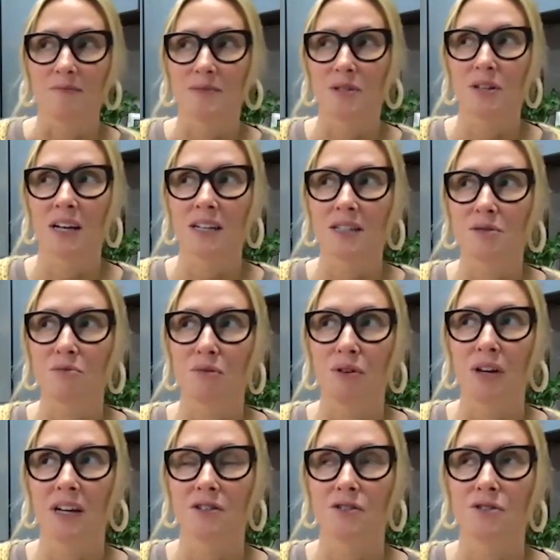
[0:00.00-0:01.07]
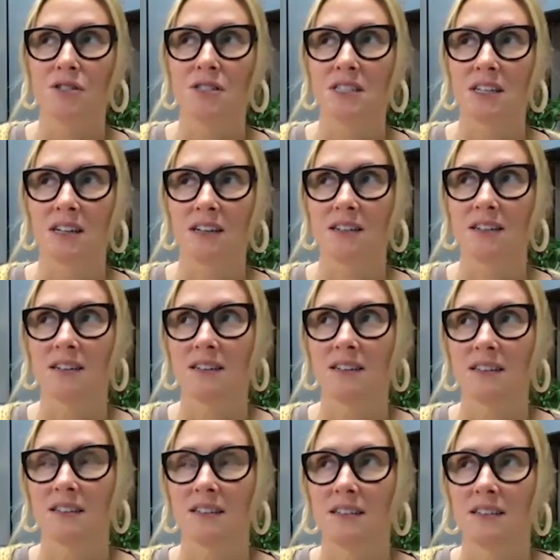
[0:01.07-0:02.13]
So that's a really interesting
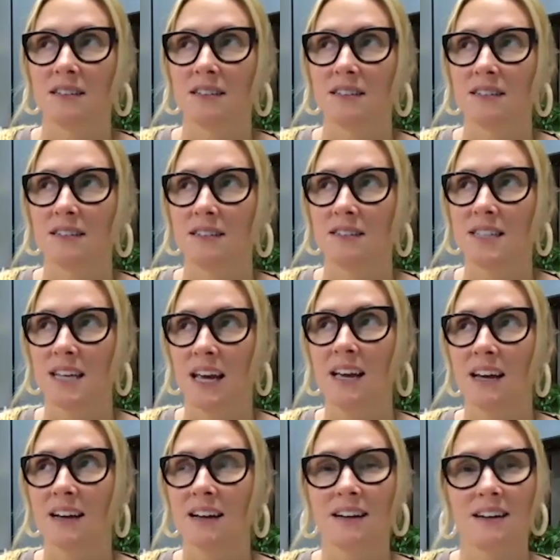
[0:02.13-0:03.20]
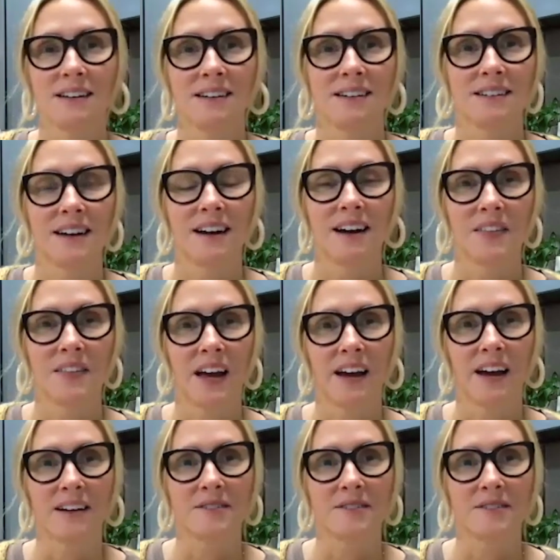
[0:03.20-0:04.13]
take on that.